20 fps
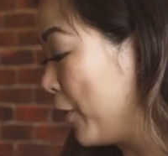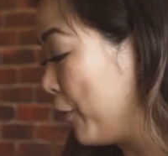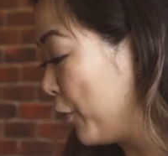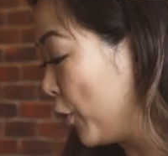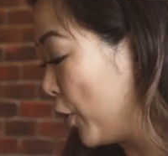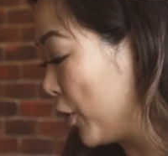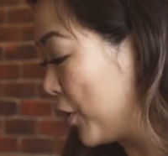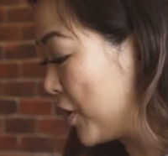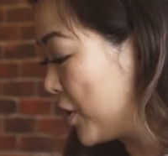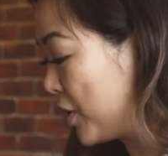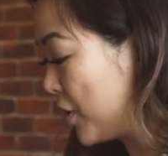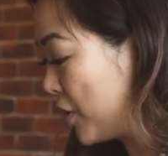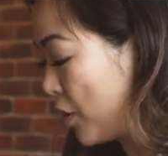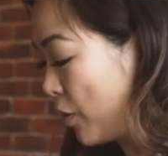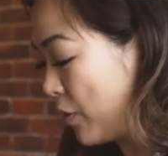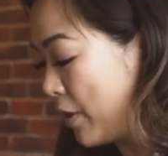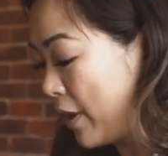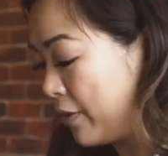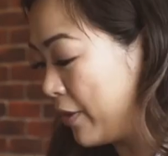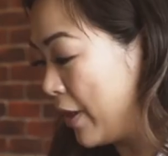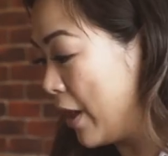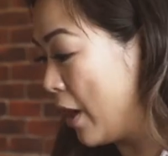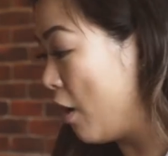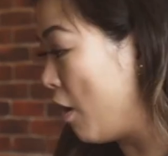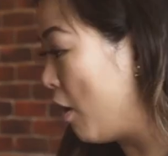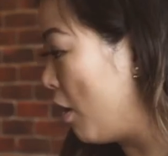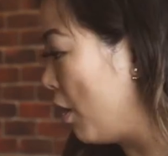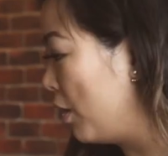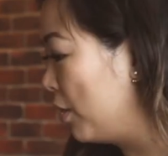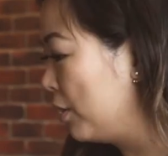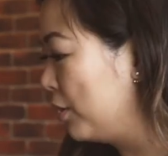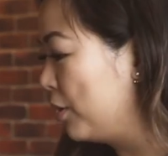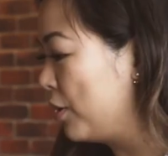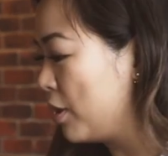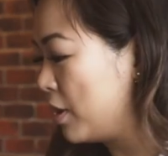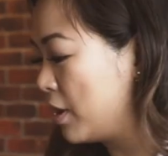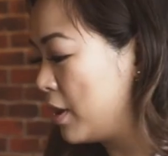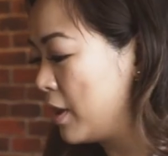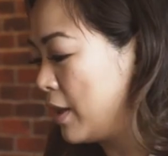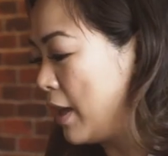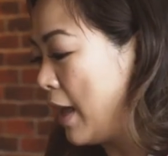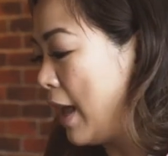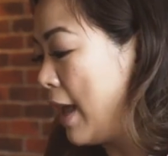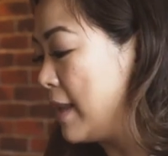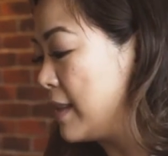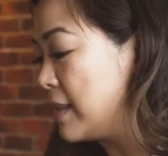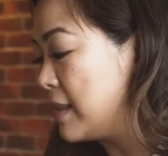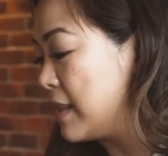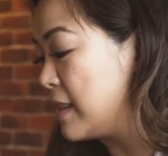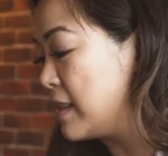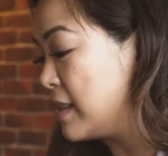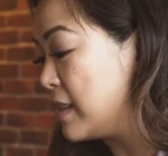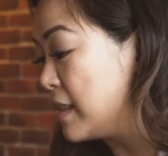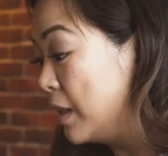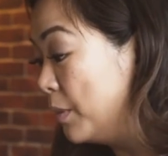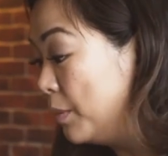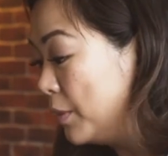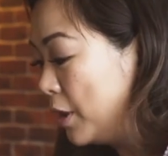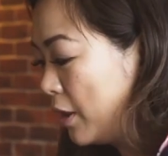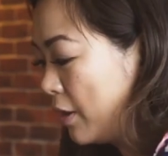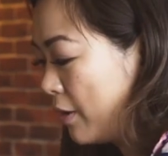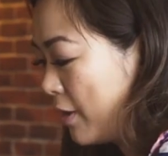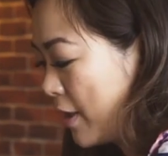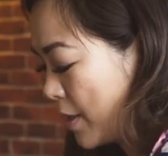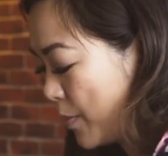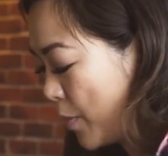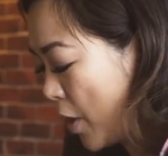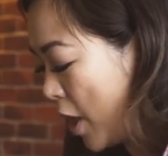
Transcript: the first, so that they all look as similar as